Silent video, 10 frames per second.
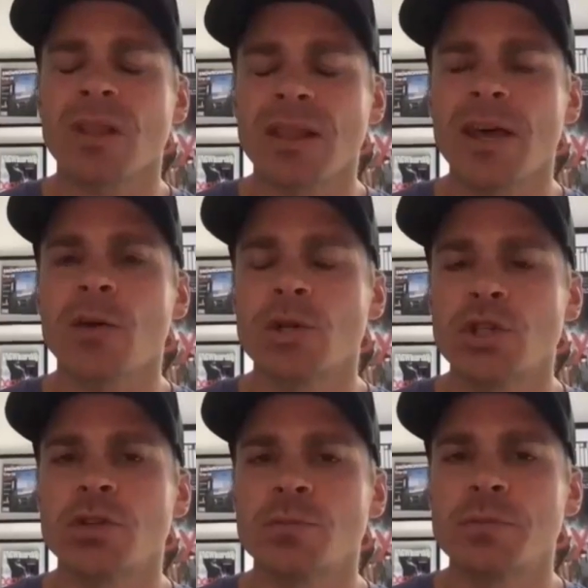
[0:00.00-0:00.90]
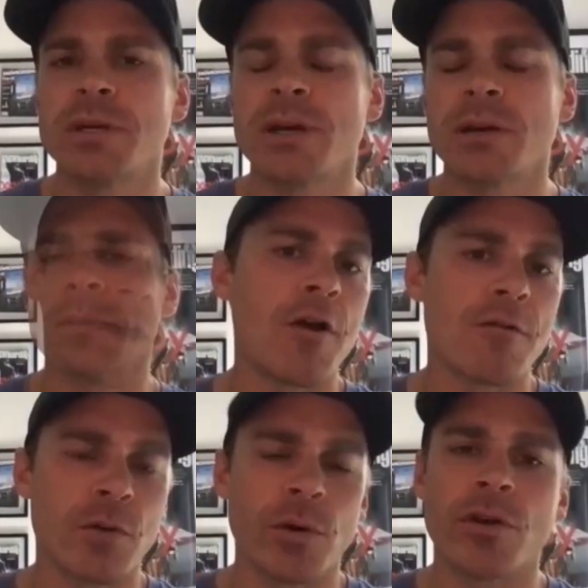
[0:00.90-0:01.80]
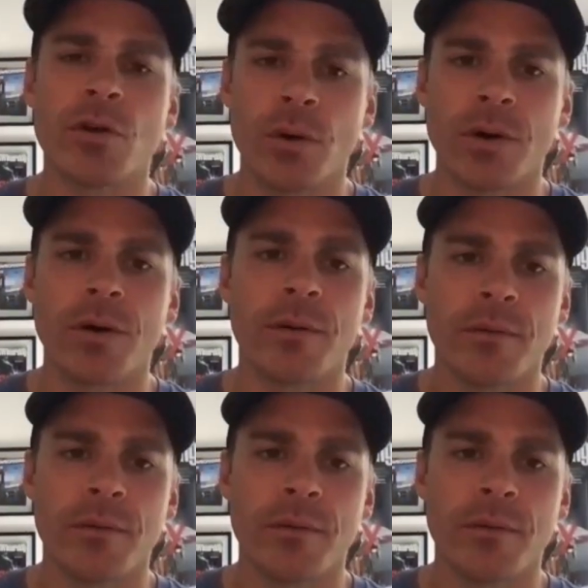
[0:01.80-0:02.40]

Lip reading: Language, being careful with your word.